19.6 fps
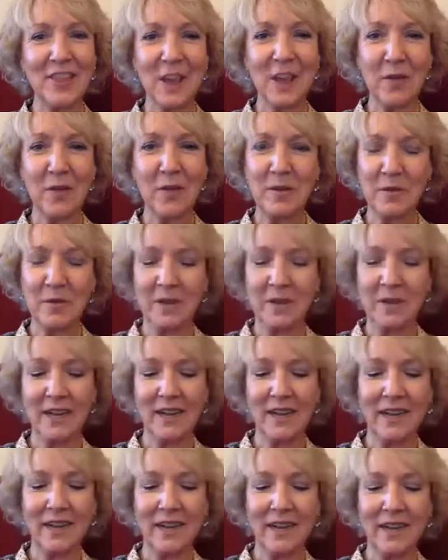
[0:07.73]
we would
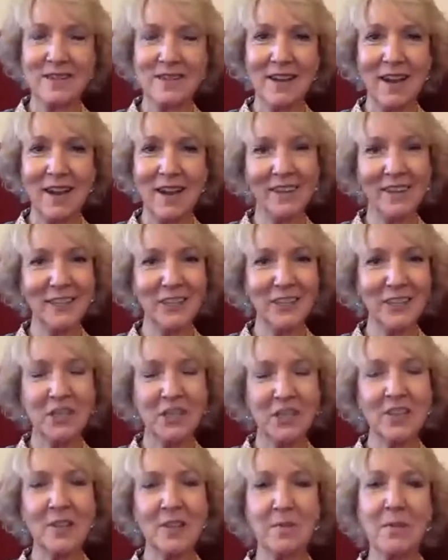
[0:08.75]
acknowledge
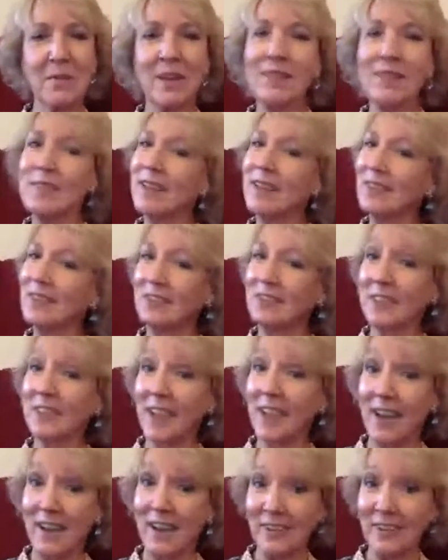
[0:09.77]
the month of
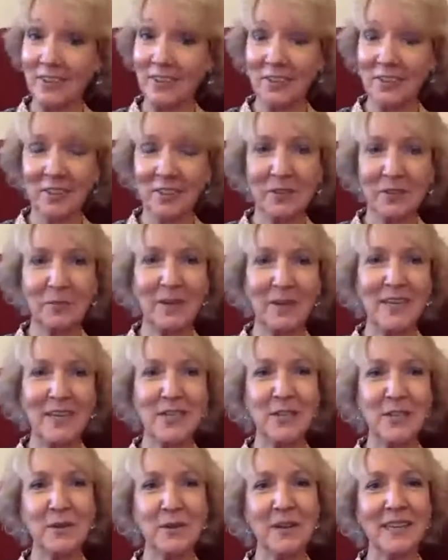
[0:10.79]
love by
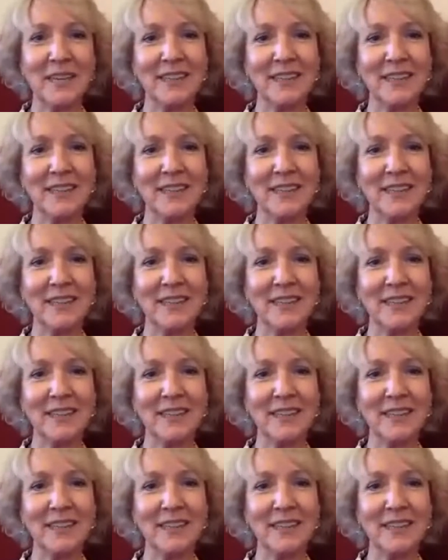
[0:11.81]
doing a little